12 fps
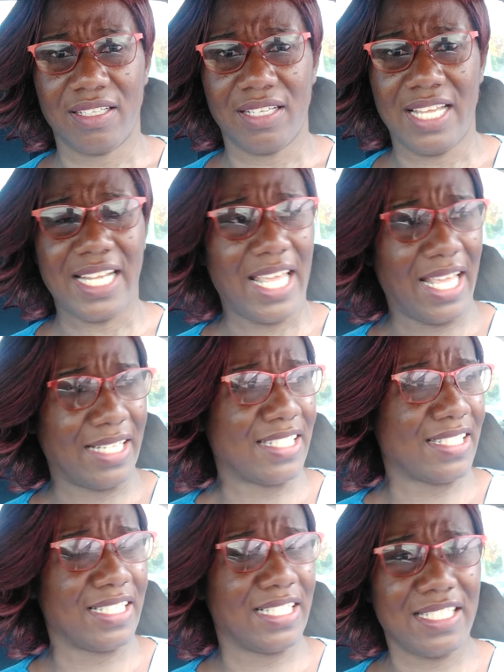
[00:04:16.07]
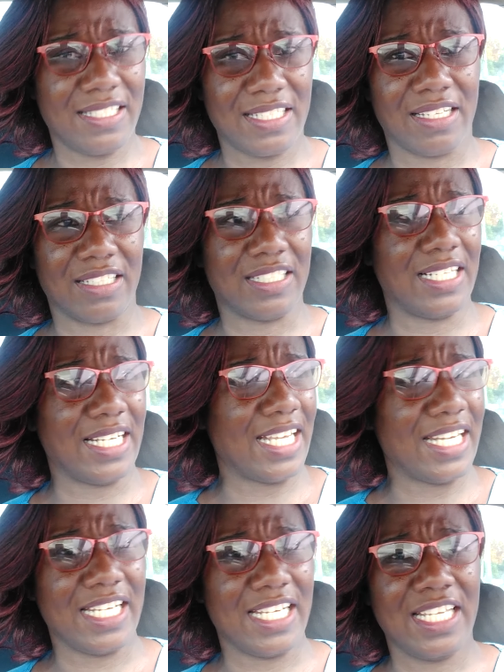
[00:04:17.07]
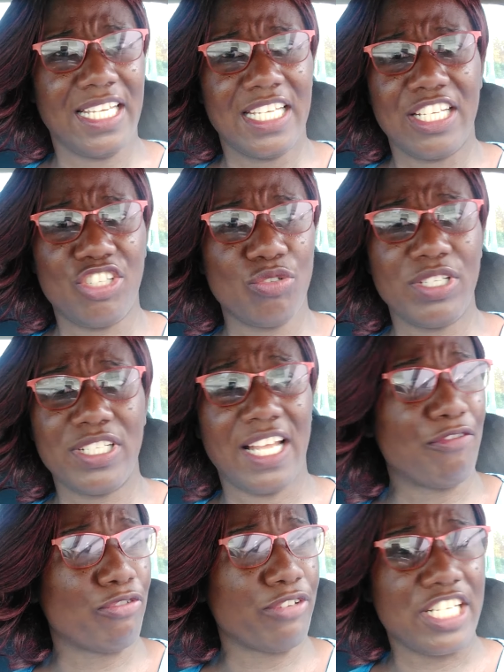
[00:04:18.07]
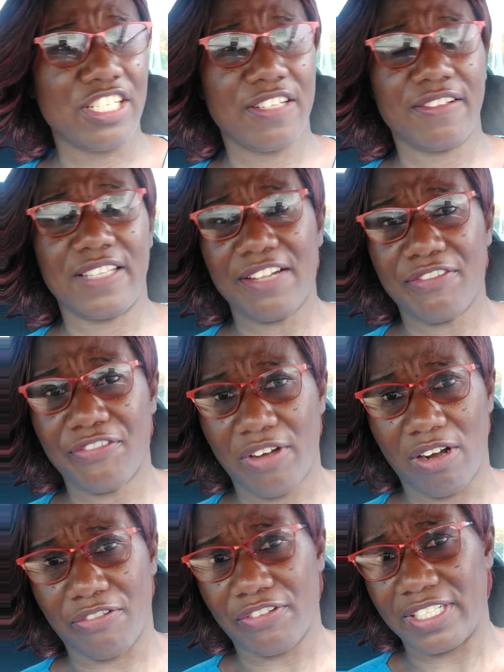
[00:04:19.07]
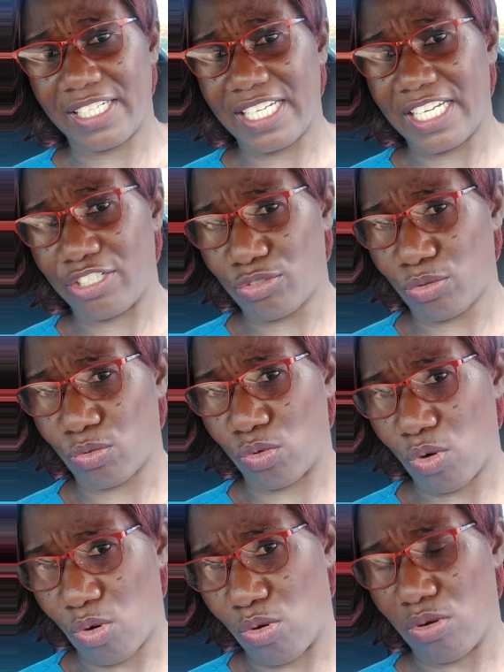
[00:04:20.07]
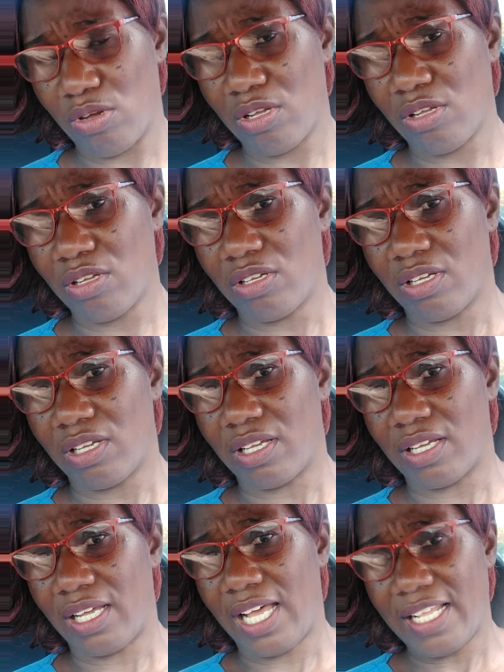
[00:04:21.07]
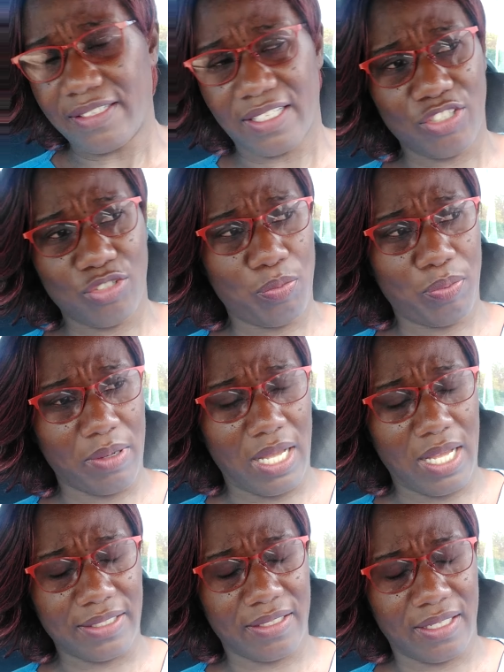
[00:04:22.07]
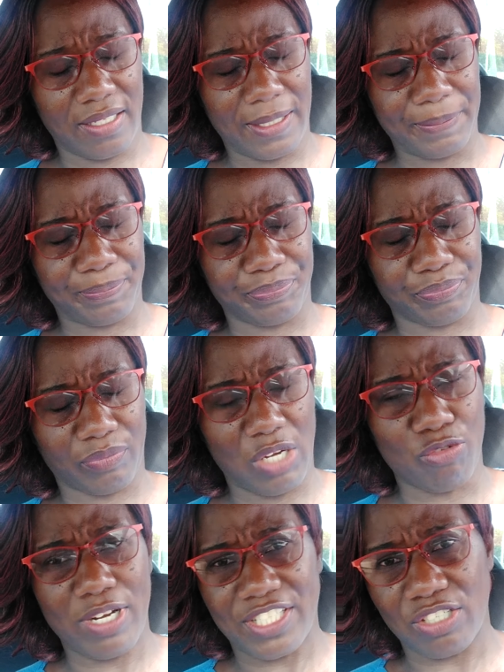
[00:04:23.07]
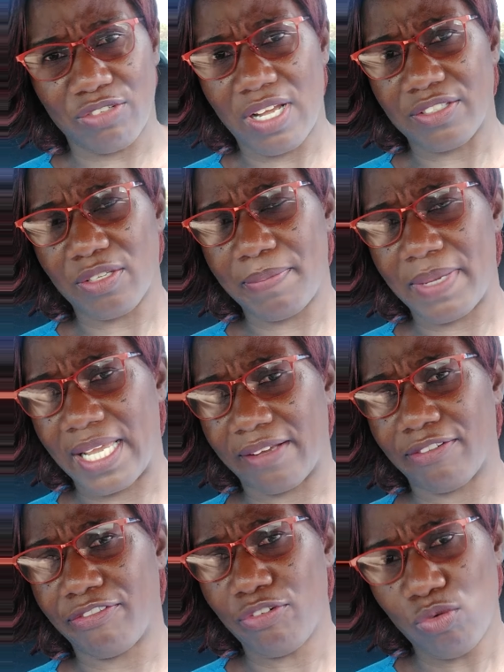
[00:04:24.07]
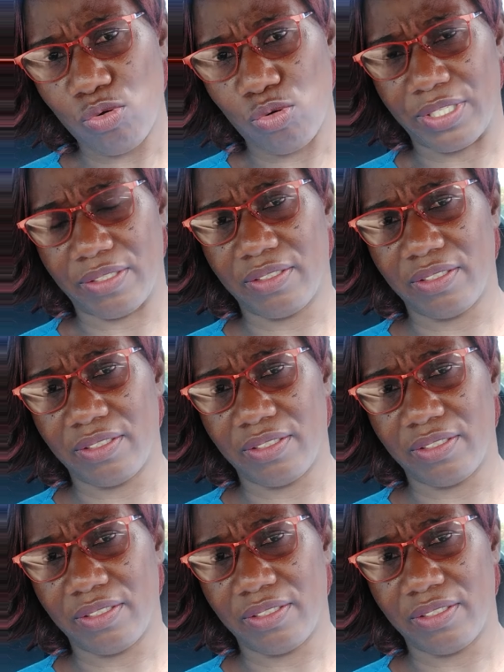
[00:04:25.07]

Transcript: And hence, listen, the lady, it shouldn't have reached that far for the lady to go at a super at a restaurant to beg food.